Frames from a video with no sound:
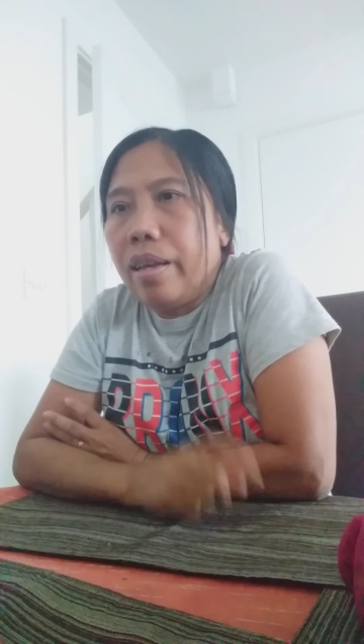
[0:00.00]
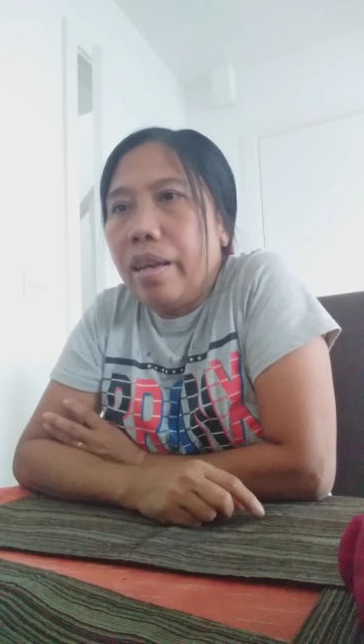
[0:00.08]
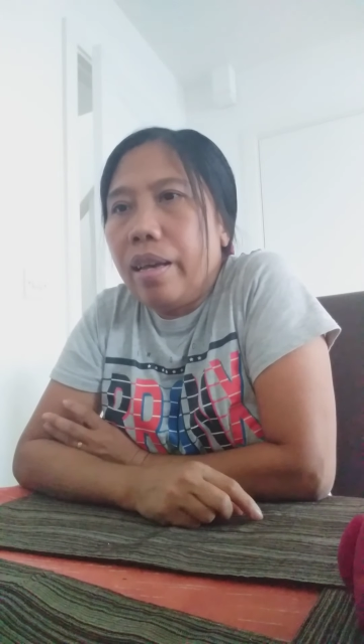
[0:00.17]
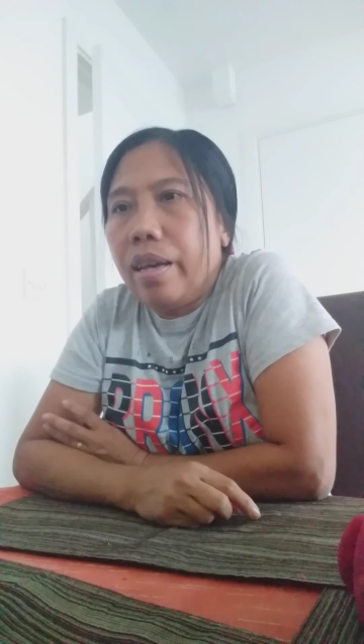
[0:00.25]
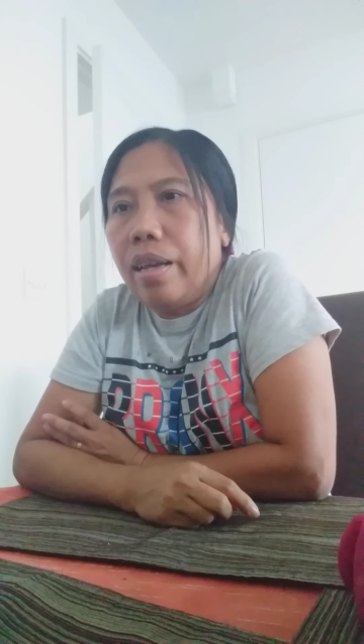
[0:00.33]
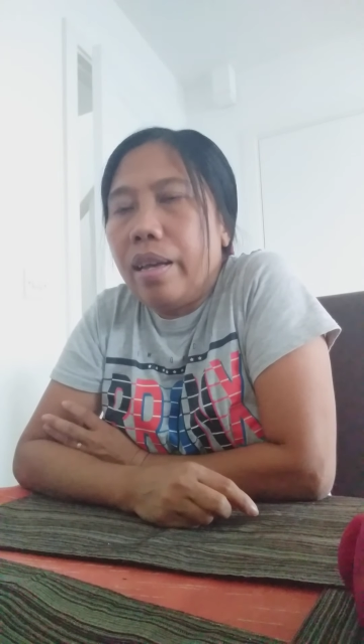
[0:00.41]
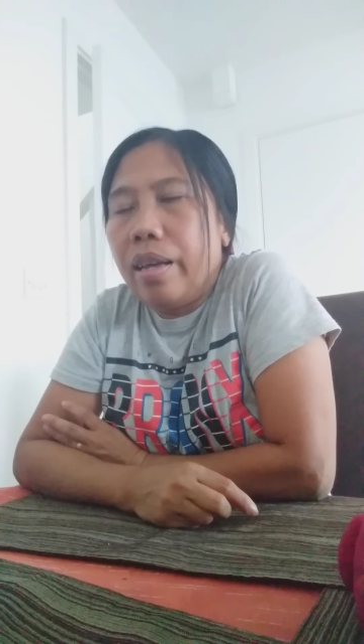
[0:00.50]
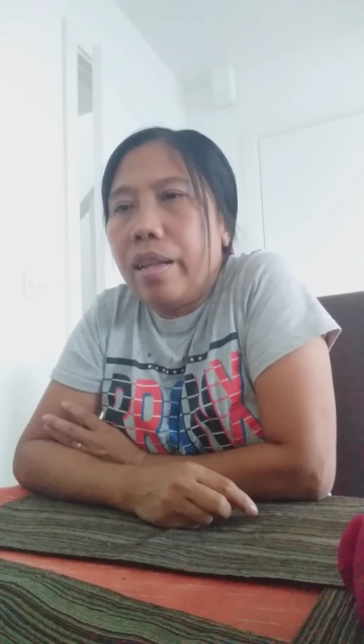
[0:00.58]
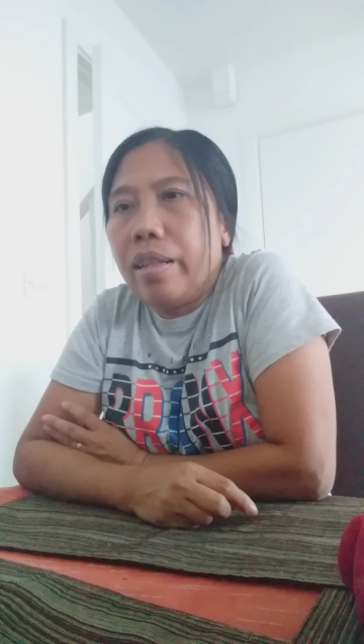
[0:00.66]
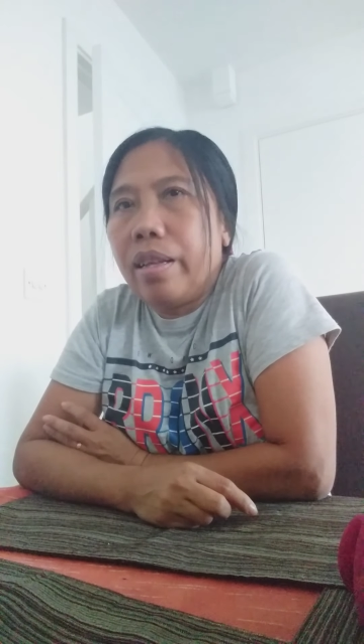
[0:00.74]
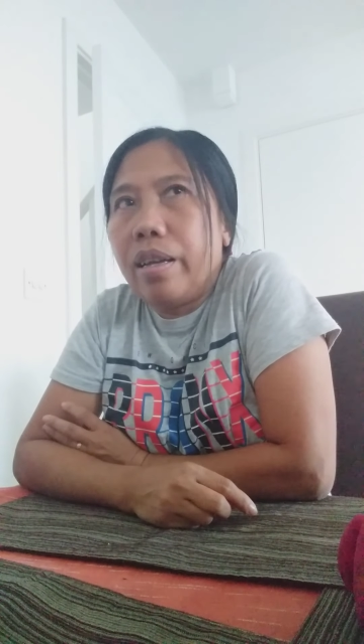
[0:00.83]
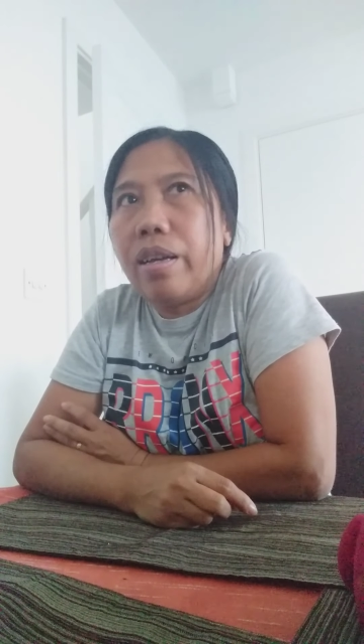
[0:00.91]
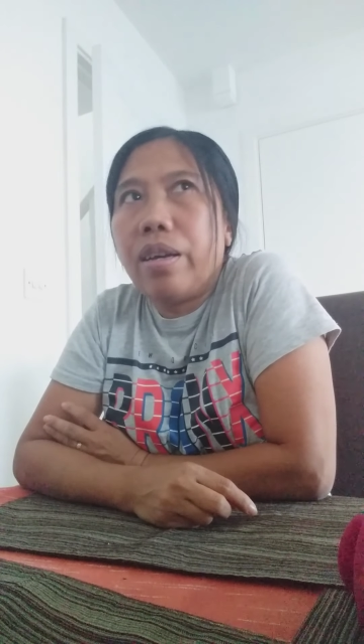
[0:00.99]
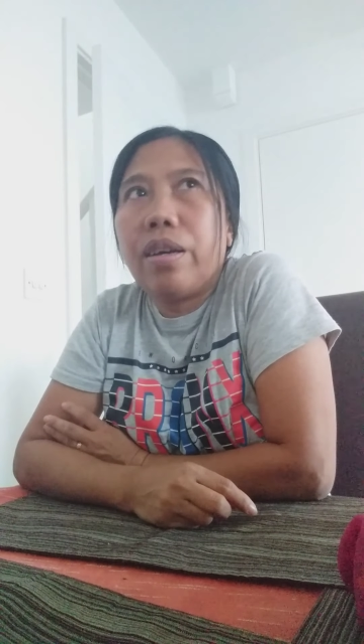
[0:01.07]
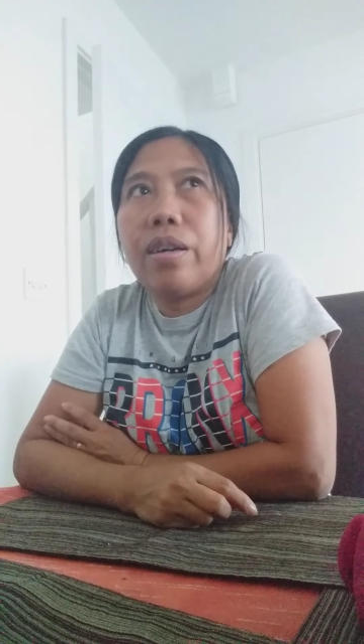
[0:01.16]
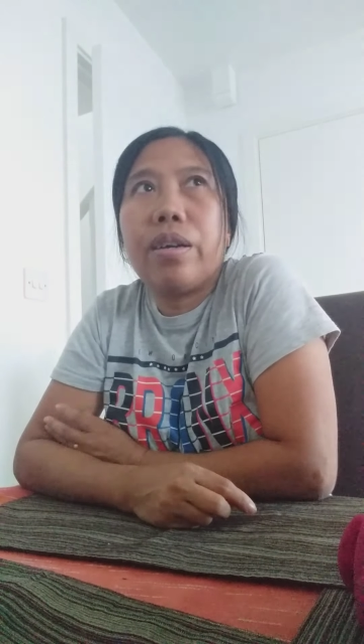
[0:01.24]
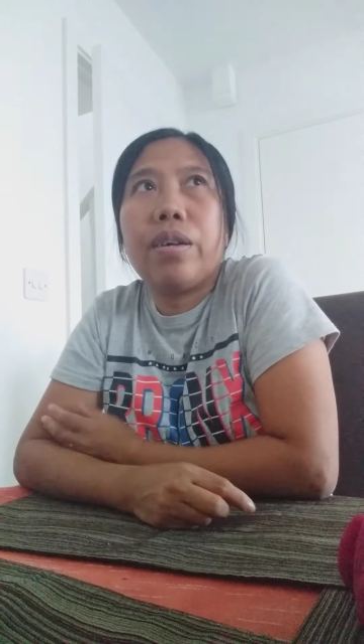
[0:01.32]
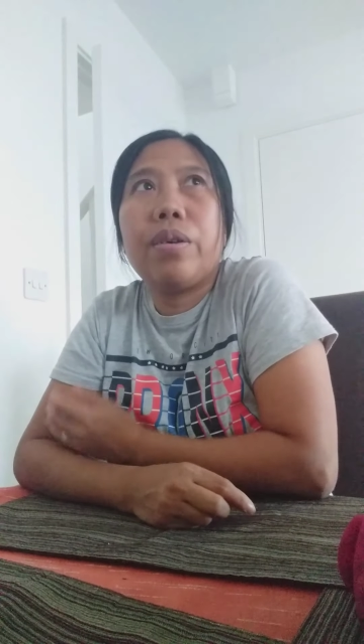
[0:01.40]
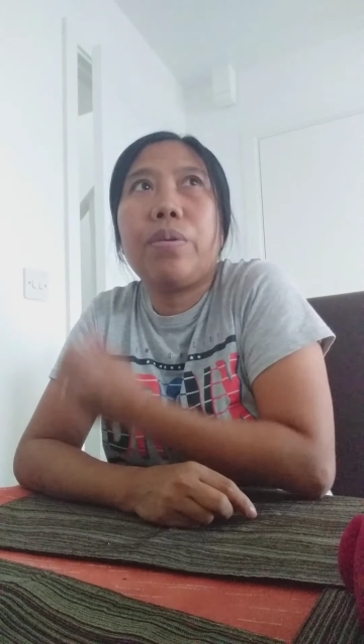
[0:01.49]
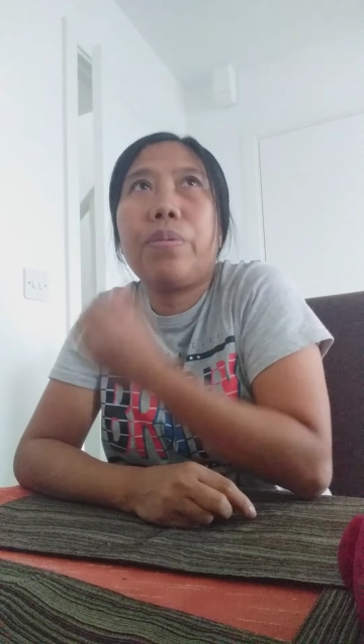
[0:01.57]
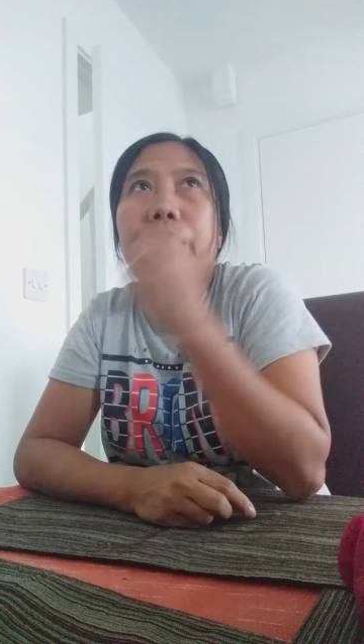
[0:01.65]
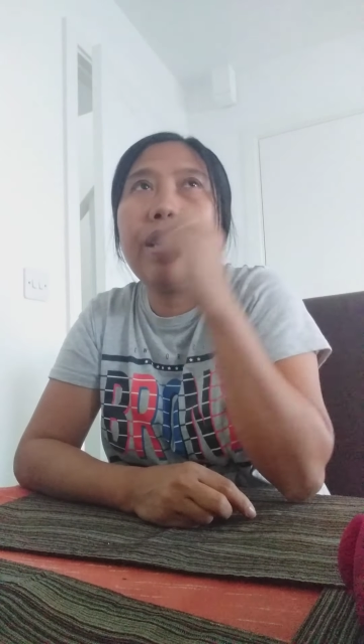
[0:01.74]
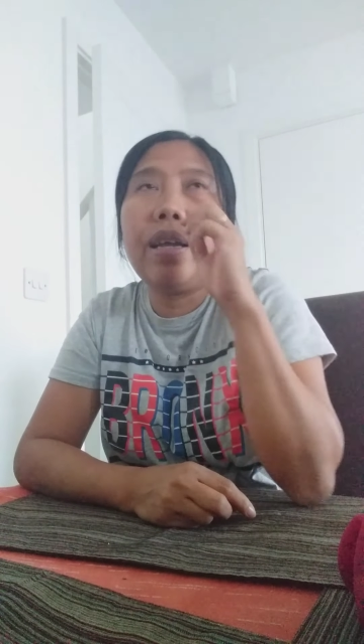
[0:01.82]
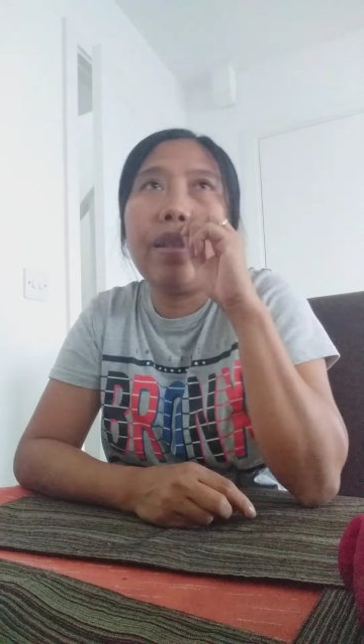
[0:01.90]
And
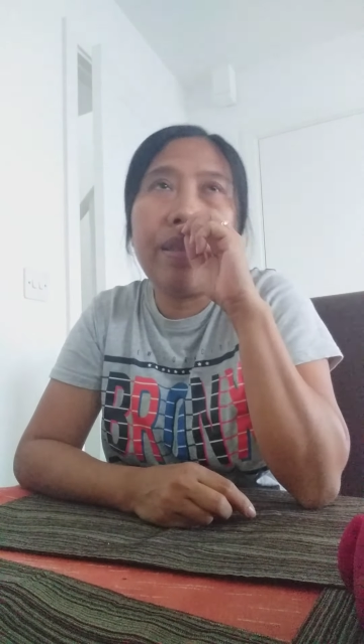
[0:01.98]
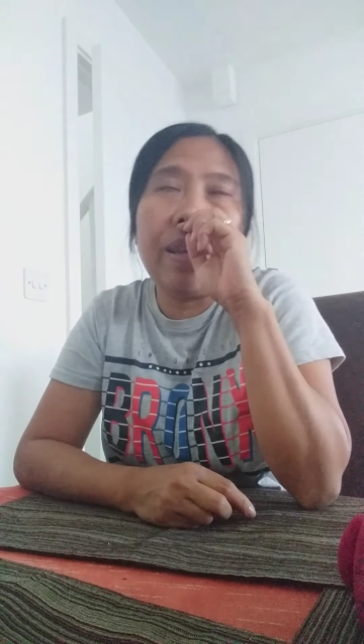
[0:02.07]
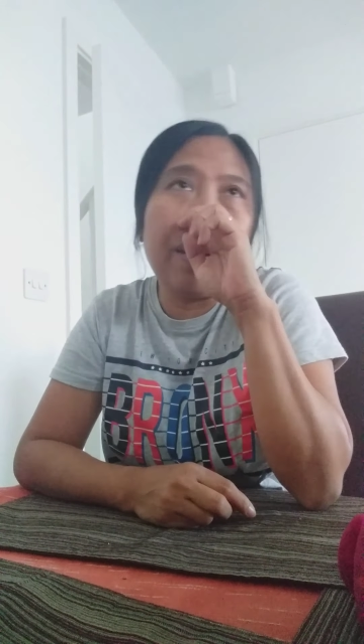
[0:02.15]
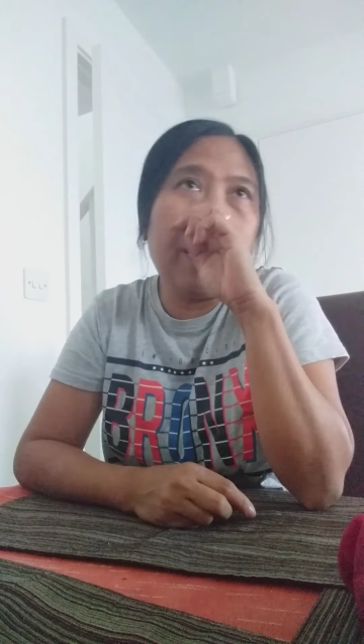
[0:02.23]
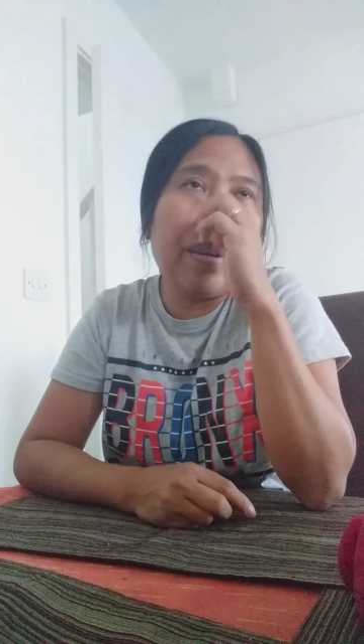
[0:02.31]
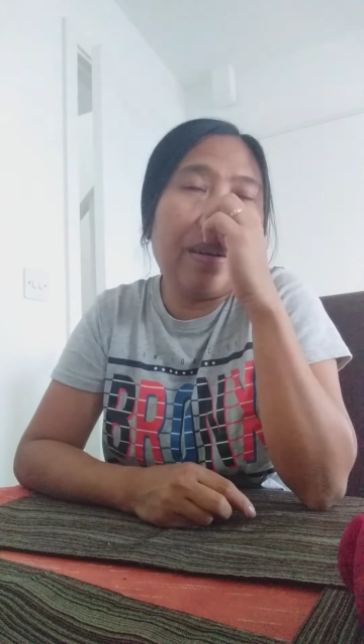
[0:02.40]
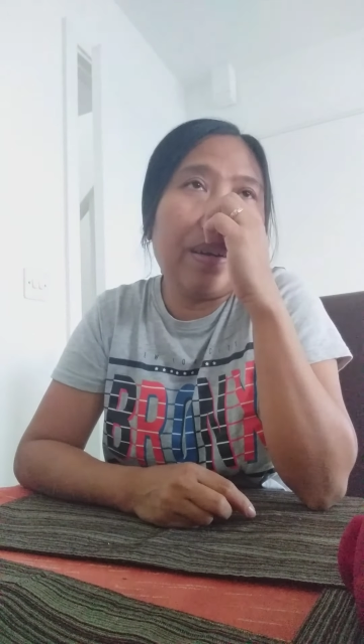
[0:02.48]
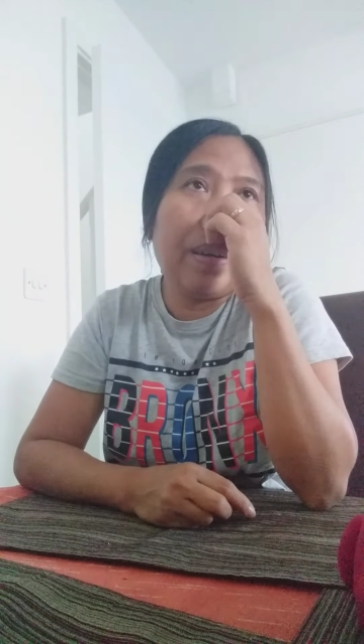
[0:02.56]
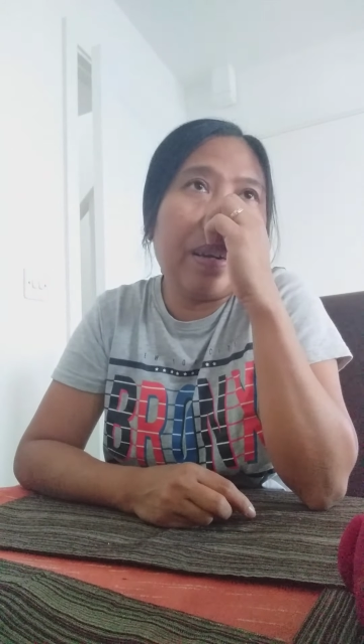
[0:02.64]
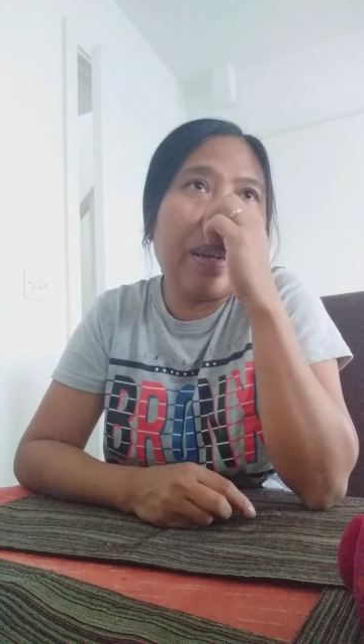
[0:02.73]
we get there